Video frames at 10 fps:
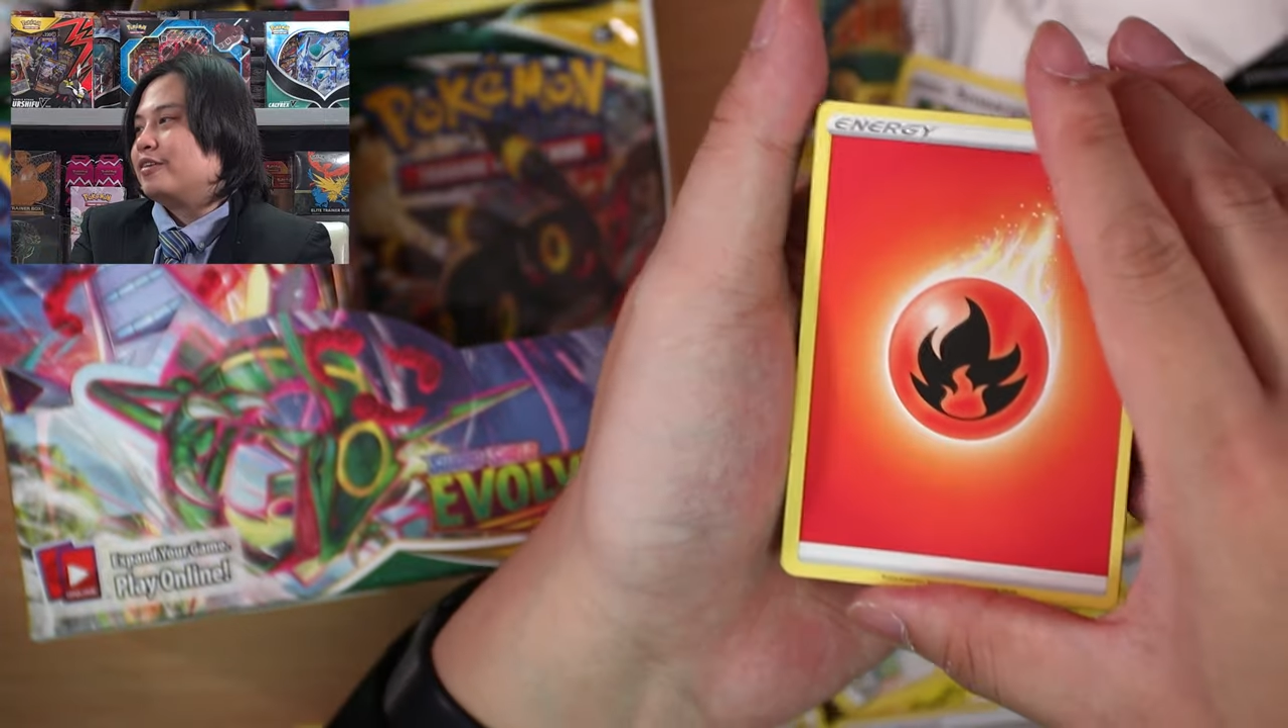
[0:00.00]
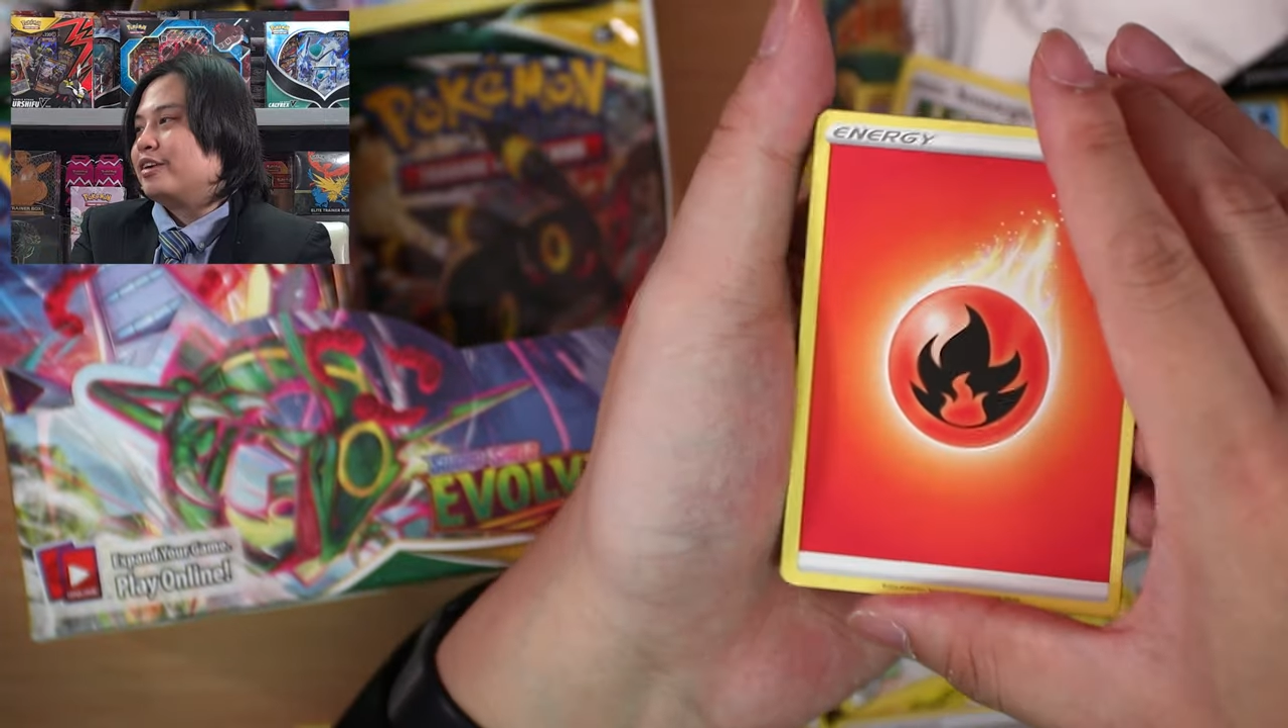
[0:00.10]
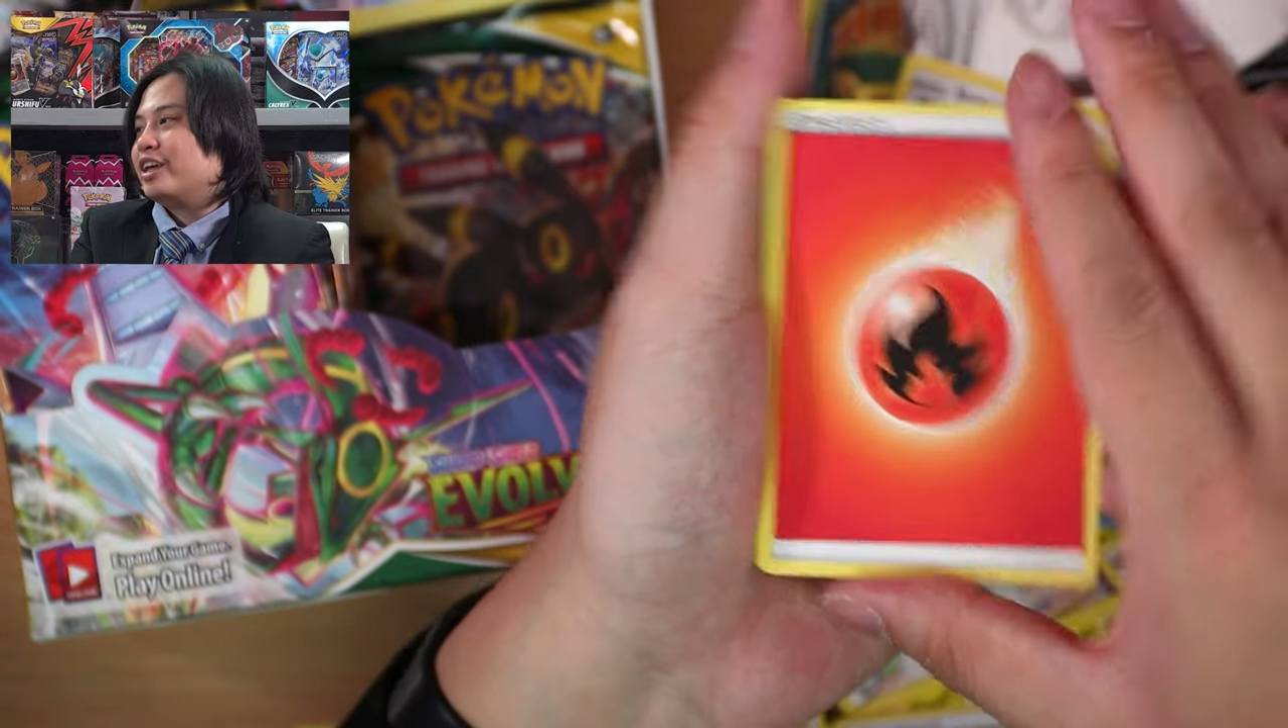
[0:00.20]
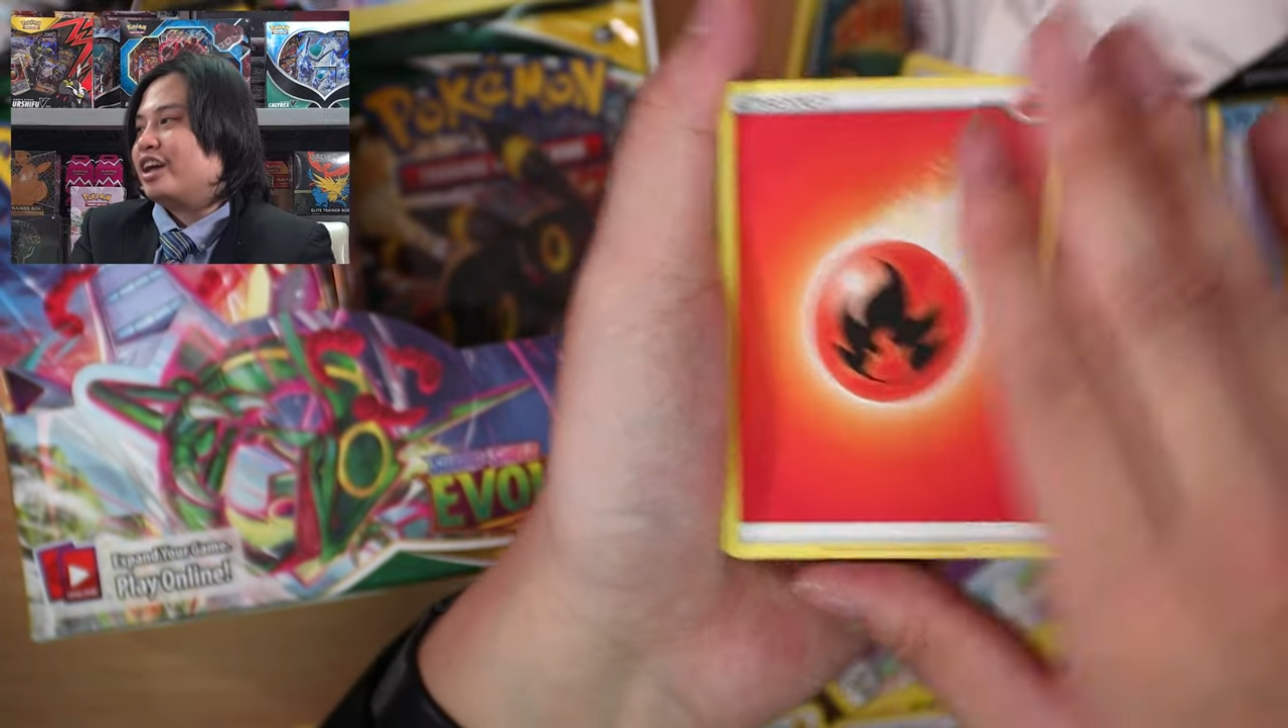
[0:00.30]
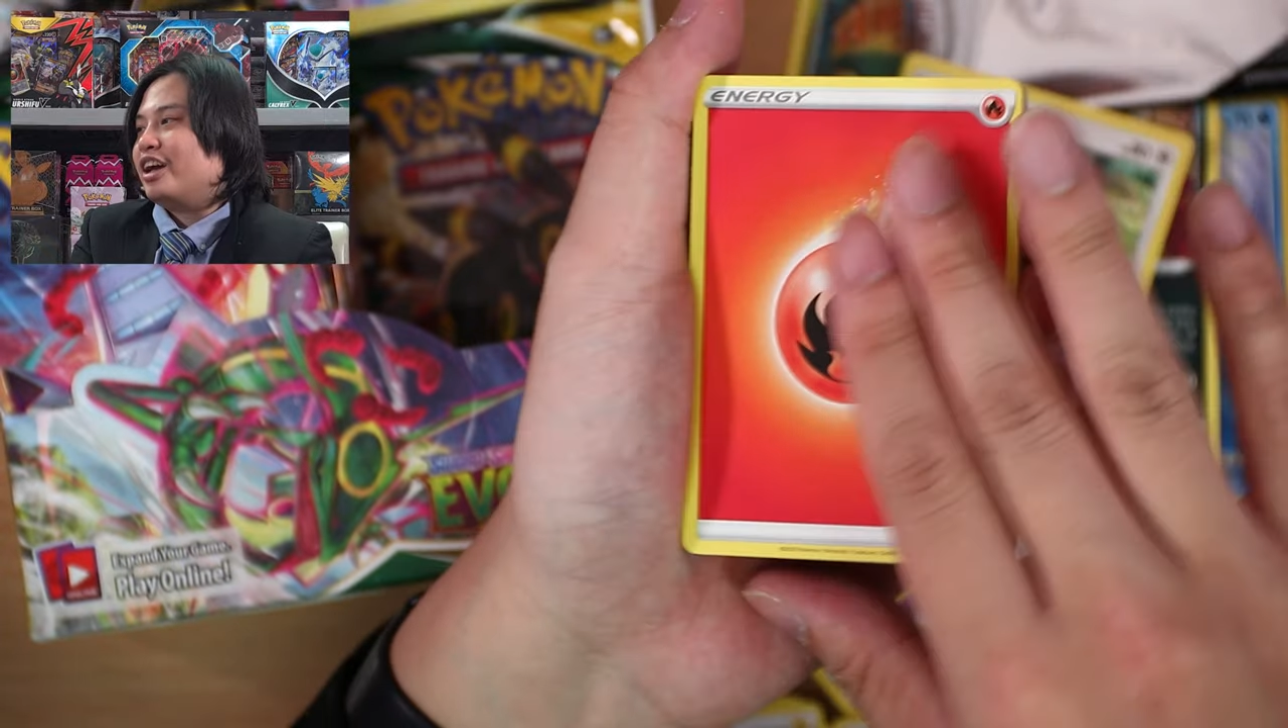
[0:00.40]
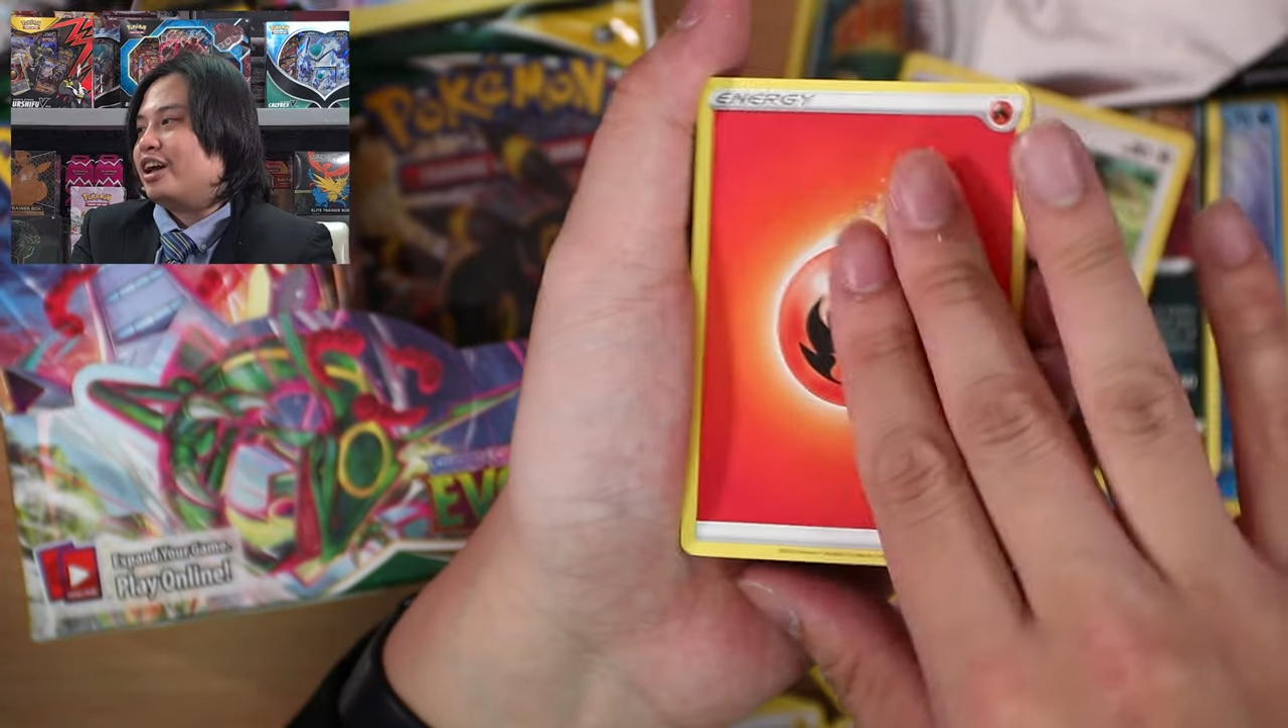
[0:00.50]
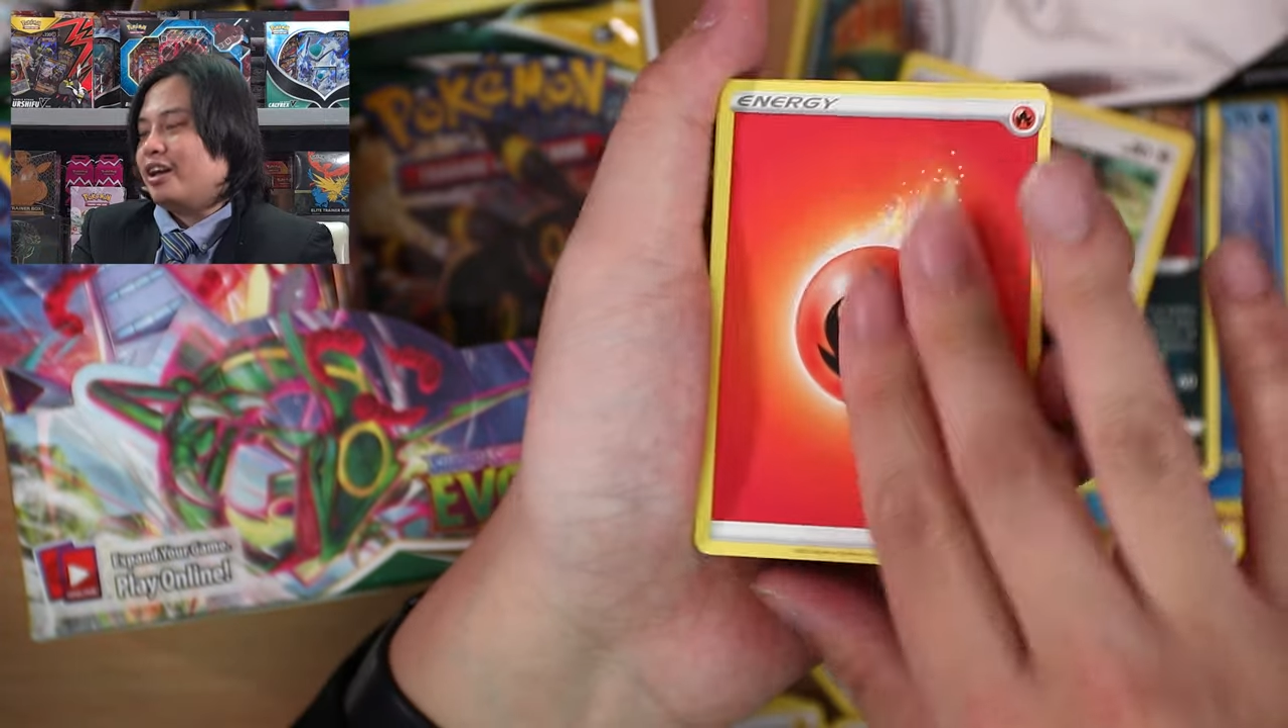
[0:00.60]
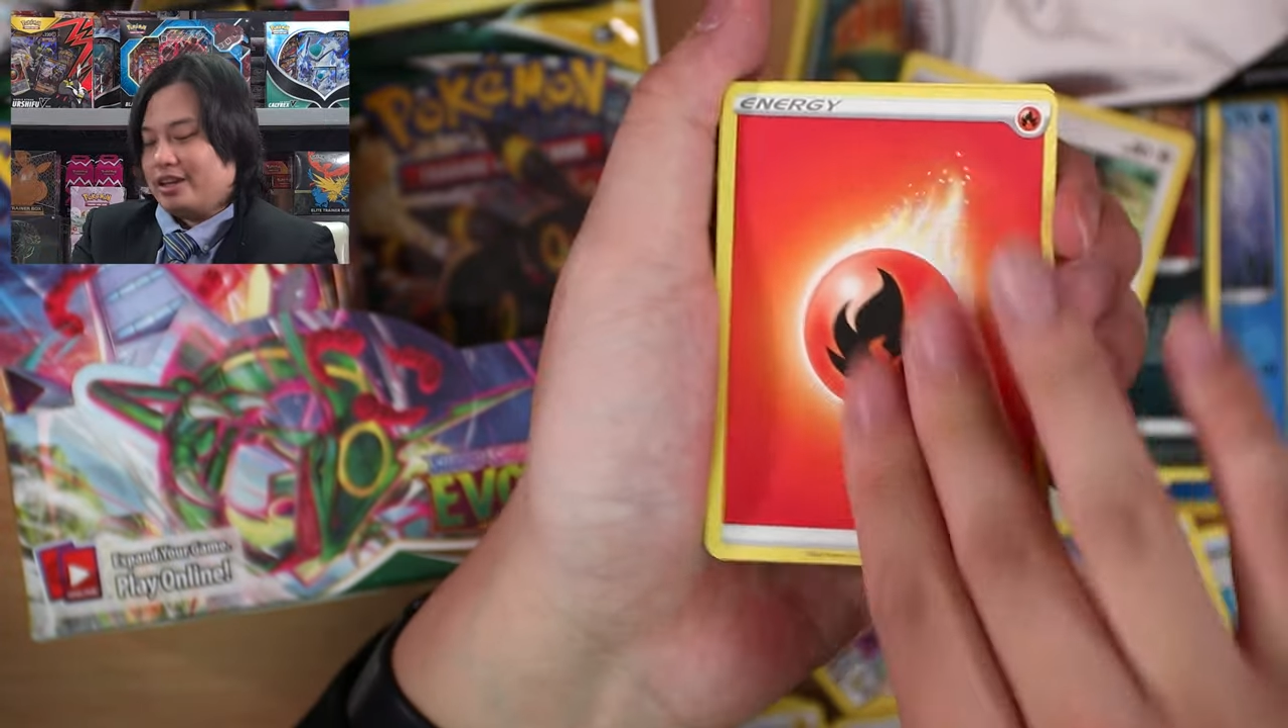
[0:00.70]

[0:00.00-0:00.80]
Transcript: But yeah,